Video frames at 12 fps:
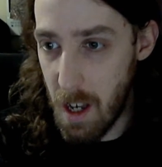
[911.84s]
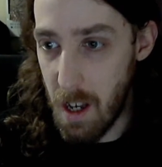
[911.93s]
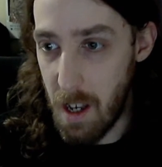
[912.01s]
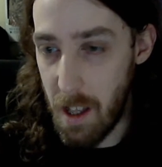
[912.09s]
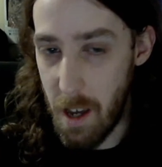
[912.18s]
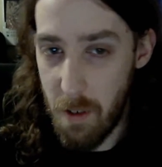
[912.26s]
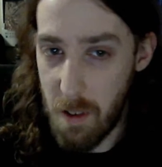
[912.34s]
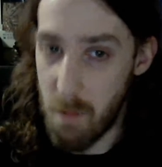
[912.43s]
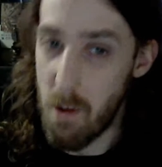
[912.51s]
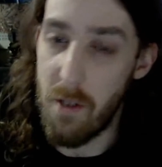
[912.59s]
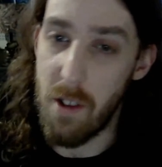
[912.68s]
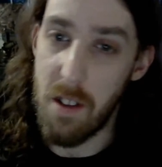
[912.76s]
And that was
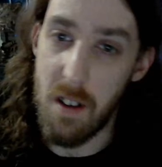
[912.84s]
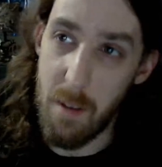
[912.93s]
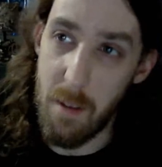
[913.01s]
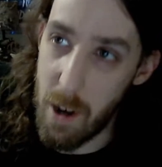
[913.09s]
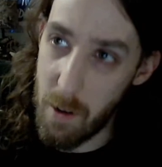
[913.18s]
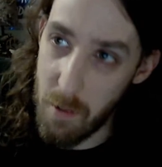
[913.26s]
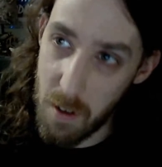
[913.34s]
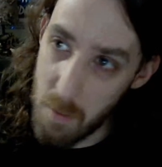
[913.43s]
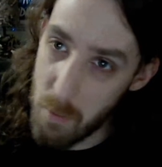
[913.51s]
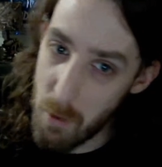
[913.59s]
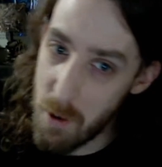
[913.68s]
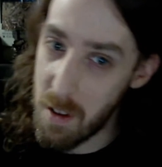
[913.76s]
around the time that I was
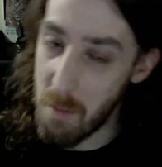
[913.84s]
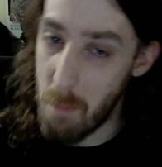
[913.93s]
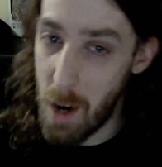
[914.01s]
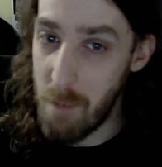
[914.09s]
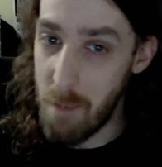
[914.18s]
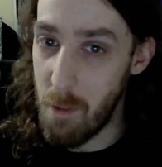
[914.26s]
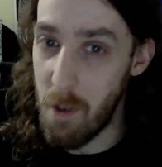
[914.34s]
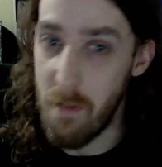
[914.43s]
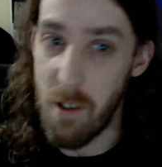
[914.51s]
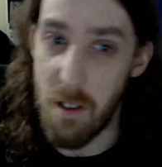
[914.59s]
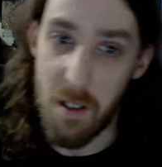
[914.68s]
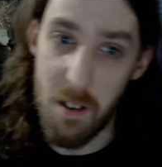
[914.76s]
super into mob
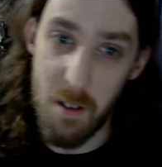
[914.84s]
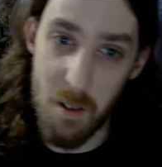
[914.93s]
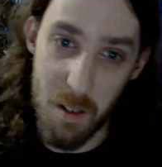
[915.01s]
movies too,